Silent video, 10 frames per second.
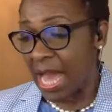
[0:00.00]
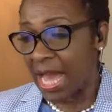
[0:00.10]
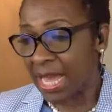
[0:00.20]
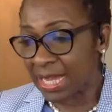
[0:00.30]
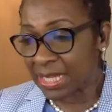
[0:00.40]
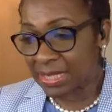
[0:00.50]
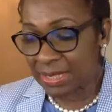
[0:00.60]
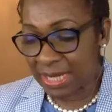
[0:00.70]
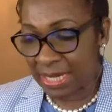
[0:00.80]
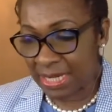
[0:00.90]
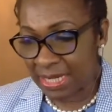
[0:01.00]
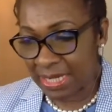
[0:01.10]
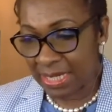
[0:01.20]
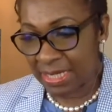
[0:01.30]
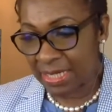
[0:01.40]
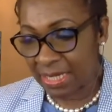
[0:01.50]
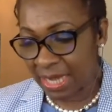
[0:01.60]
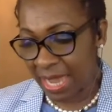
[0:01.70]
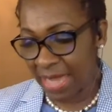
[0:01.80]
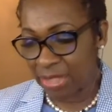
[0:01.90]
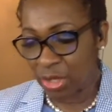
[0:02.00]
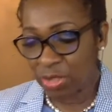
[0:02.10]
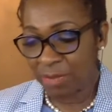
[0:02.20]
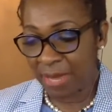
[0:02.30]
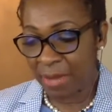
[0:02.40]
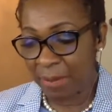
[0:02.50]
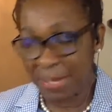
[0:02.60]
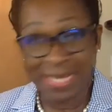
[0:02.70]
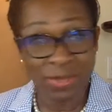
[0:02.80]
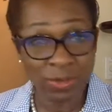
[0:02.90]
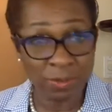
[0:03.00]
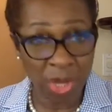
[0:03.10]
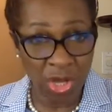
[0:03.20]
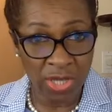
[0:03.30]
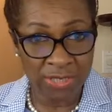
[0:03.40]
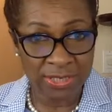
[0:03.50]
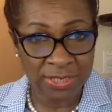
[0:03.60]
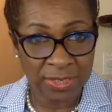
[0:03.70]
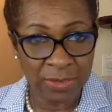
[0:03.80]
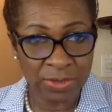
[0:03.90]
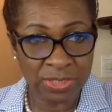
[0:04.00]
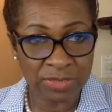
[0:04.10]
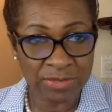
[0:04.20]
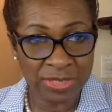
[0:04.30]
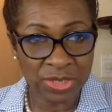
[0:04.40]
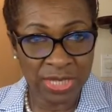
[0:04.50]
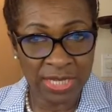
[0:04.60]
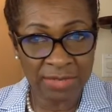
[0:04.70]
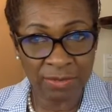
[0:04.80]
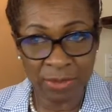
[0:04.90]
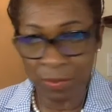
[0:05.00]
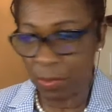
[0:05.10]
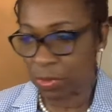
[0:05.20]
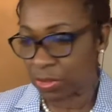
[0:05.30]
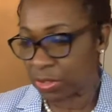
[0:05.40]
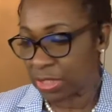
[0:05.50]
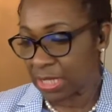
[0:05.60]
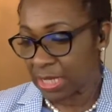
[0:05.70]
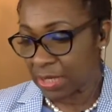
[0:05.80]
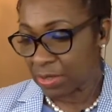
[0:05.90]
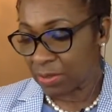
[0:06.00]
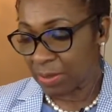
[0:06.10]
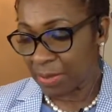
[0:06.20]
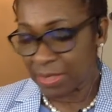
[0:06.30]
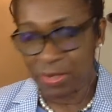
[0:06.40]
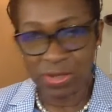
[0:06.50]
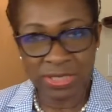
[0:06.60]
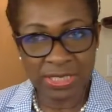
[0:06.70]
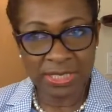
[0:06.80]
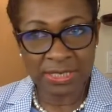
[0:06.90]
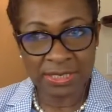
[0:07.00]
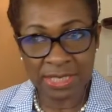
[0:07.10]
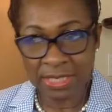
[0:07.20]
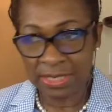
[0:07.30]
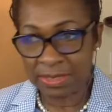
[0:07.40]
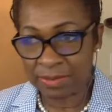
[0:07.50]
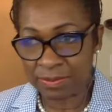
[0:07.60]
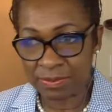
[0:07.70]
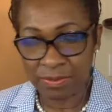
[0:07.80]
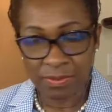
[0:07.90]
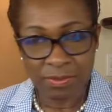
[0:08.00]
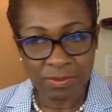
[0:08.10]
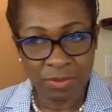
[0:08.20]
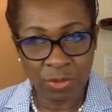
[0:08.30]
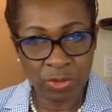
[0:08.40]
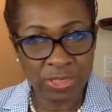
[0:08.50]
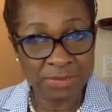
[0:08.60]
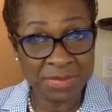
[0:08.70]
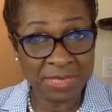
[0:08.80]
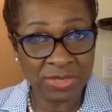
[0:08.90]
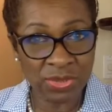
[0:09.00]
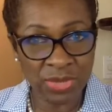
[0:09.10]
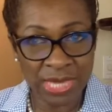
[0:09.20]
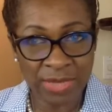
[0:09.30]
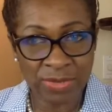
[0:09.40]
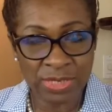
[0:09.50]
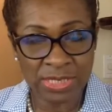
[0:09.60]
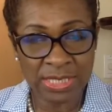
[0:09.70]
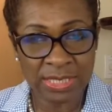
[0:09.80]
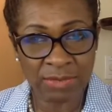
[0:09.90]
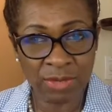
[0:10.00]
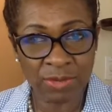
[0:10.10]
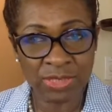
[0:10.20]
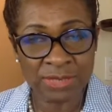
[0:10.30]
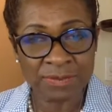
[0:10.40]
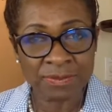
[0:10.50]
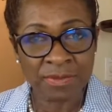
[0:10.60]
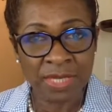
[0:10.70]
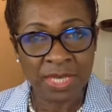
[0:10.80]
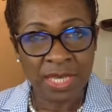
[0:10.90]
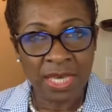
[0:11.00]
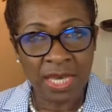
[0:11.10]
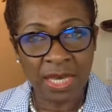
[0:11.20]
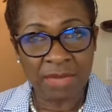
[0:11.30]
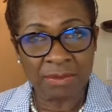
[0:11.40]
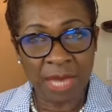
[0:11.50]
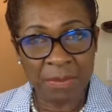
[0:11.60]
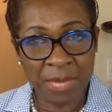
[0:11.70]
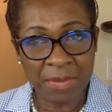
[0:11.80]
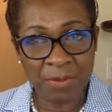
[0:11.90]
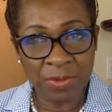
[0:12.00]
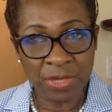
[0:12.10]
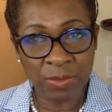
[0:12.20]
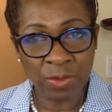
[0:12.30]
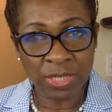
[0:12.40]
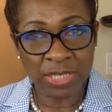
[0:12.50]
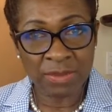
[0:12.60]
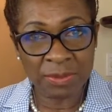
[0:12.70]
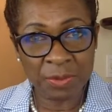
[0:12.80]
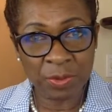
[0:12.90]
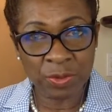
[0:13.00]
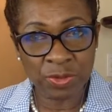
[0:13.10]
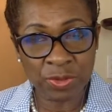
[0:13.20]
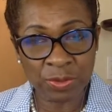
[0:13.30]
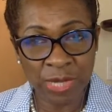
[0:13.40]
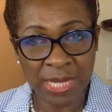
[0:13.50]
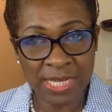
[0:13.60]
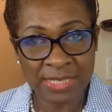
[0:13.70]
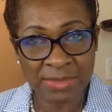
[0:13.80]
I had heard about Michael Moss, who was an investigative reporter. Heard about Michael in early mid-2000s. He wrote a paper that won him a Pulitzer Prize.